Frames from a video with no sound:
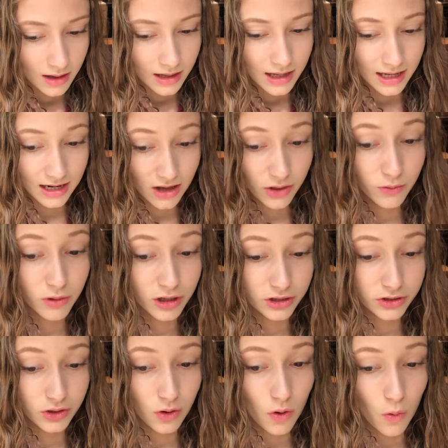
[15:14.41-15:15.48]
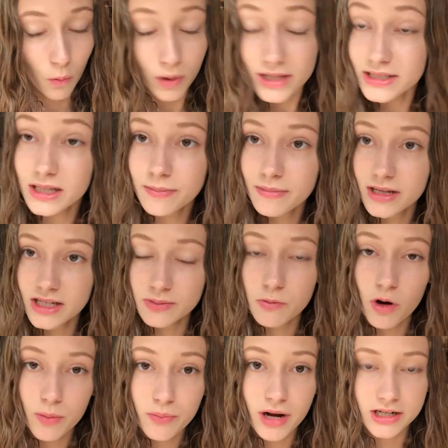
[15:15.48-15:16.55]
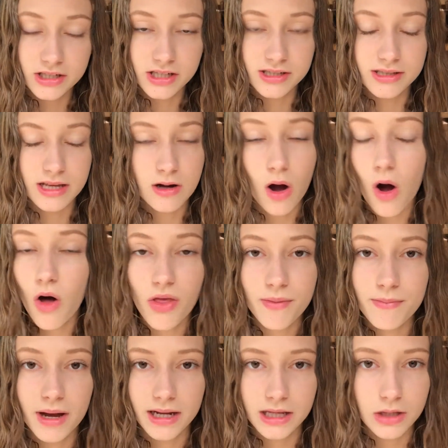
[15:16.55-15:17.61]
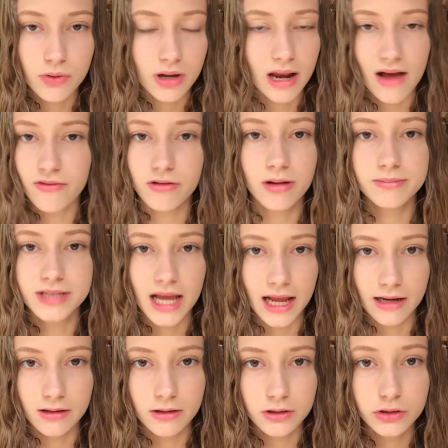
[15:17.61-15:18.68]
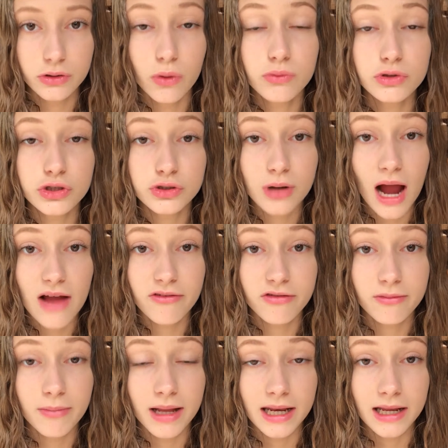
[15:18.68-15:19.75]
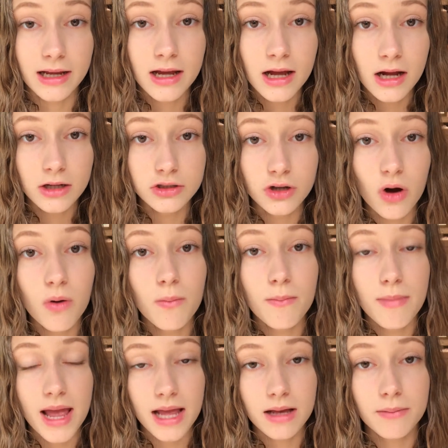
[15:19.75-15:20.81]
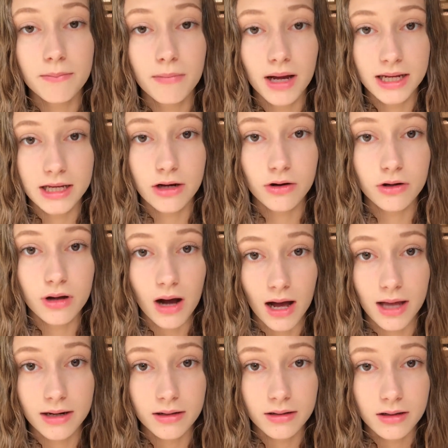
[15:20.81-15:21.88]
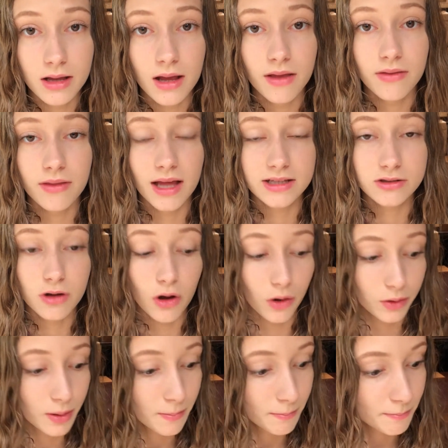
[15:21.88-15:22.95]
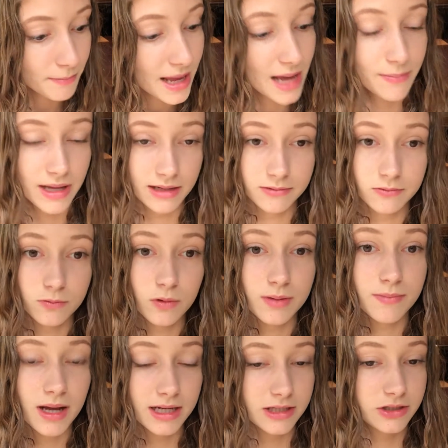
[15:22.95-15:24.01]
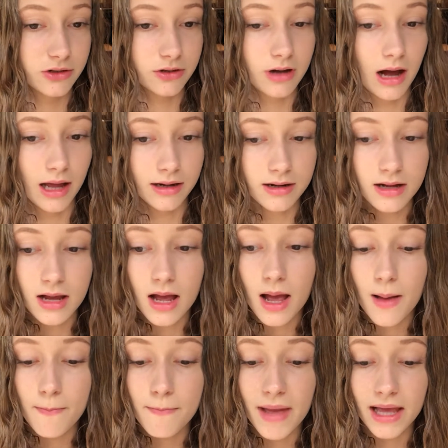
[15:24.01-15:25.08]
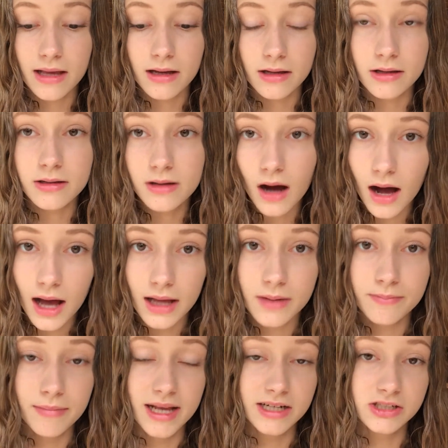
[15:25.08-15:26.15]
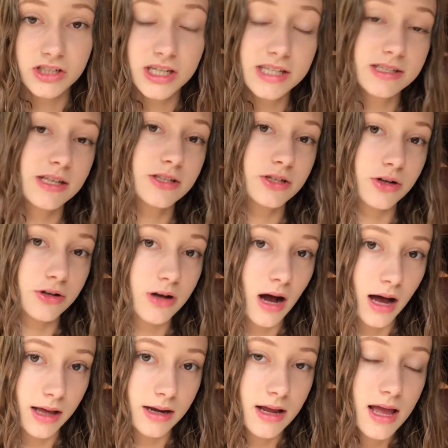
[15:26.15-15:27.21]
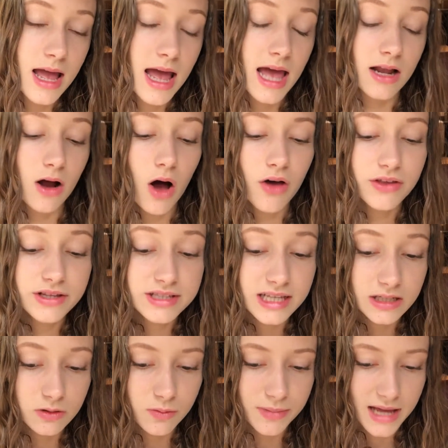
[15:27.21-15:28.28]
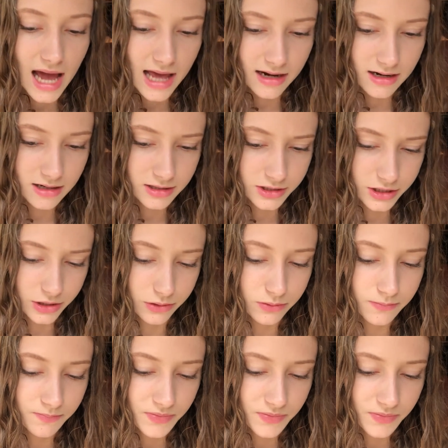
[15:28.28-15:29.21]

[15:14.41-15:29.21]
In other words, wisdom is more precious than all the money you could ever obtain. Don't strive for money. Don't make money your God. That's called mammon, when money's your God. Make God, make Jesus your God, and all these things will be added unto you.